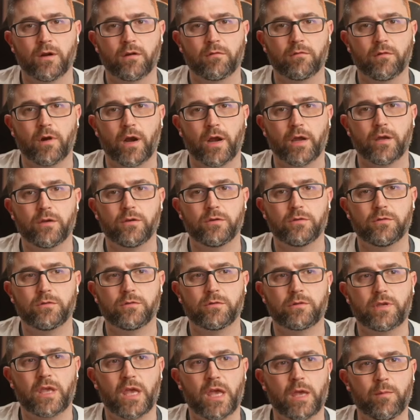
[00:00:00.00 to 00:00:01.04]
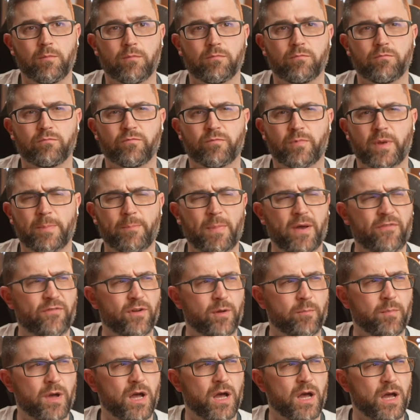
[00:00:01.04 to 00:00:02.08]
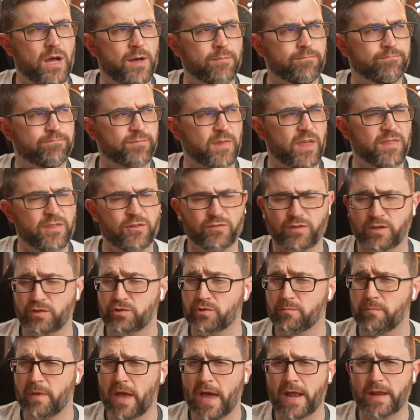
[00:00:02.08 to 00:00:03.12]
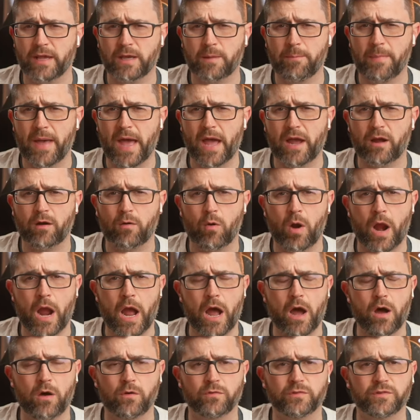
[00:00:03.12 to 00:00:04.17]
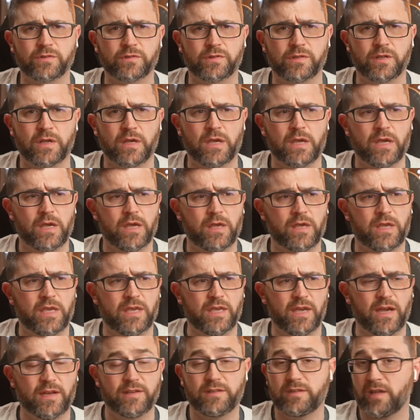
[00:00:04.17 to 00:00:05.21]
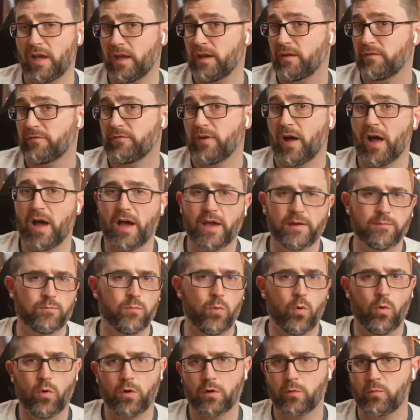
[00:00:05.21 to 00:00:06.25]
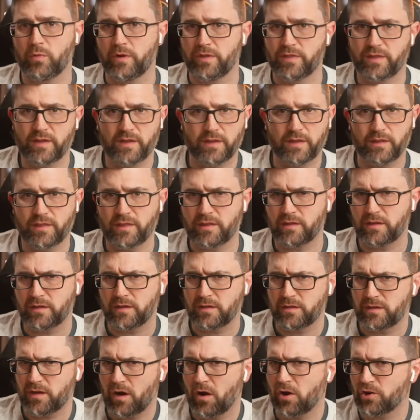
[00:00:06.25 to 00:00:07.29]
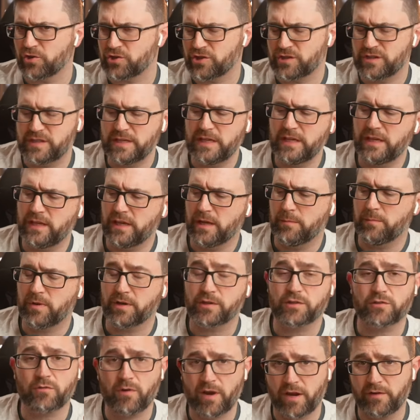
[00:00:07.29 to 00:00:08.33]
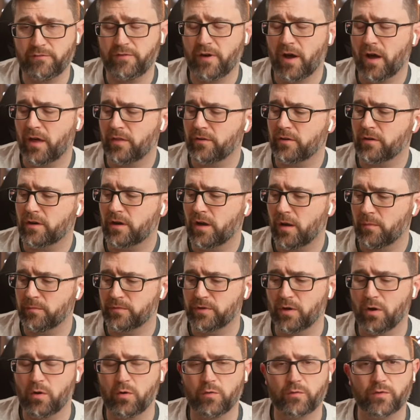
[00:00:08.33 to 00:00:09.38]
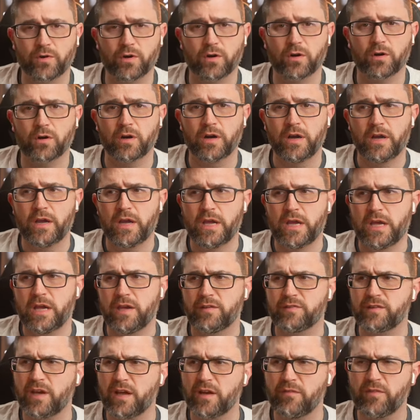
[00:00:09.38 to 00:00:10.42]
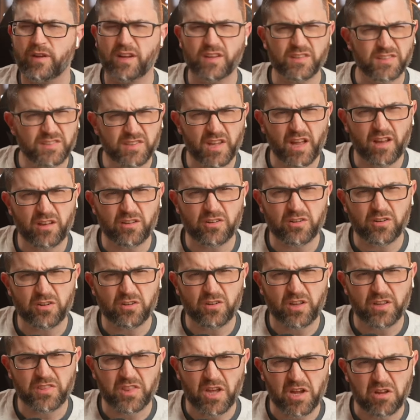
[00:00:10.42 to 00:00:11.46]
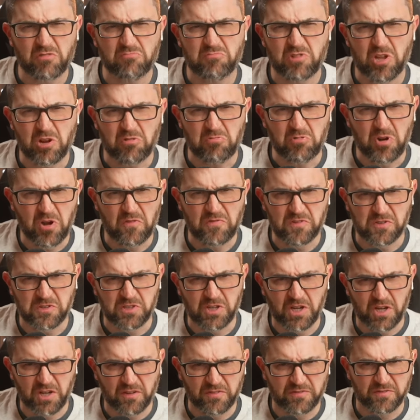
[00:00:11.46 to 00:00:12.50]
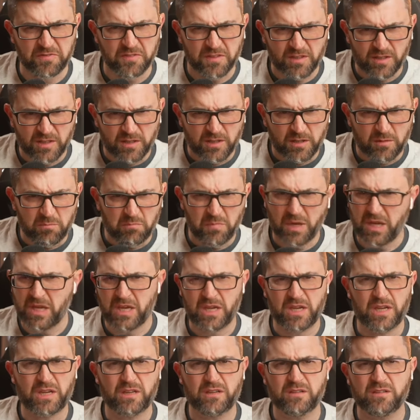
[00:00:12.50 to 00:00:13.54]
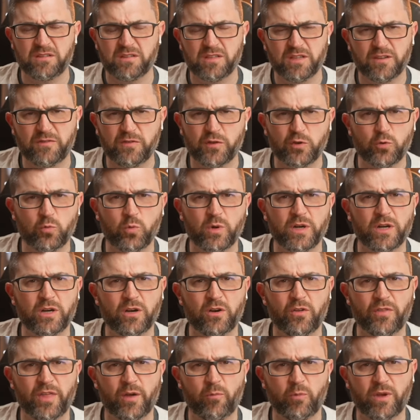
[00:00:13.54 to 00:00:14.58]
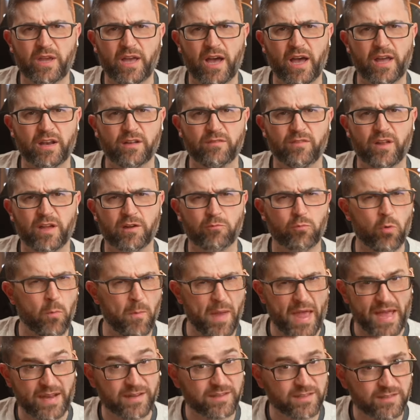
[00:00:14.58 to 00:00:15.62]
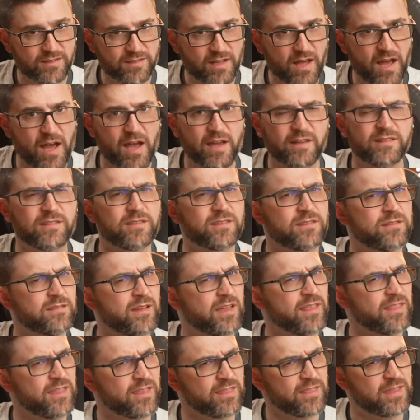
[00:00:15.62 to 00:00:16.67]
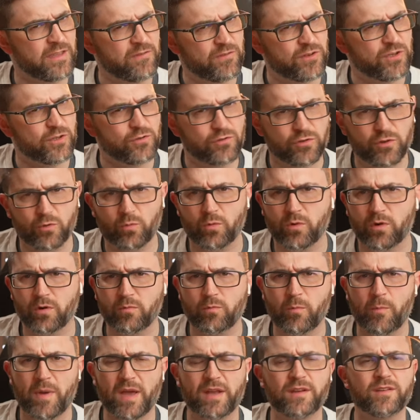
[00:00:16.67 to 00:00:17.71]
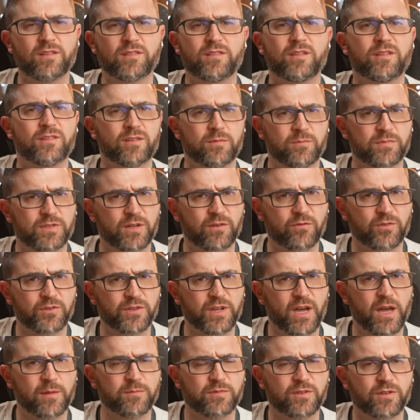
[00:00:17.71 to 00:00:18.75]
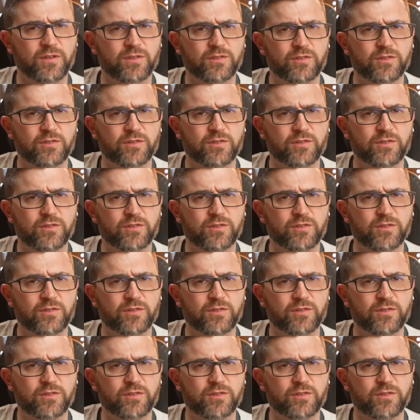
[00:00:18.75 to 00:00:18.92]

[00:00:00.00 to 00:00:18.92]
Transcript: right? Who came from, I think it was like Germanic backgrounds. He identified more with the Argentinian, but his grandfather comes over, is kind of like a settler, like that rough and tough man, if you will, that we kind of like romanticize, and I think they even use the word romanticism several times in the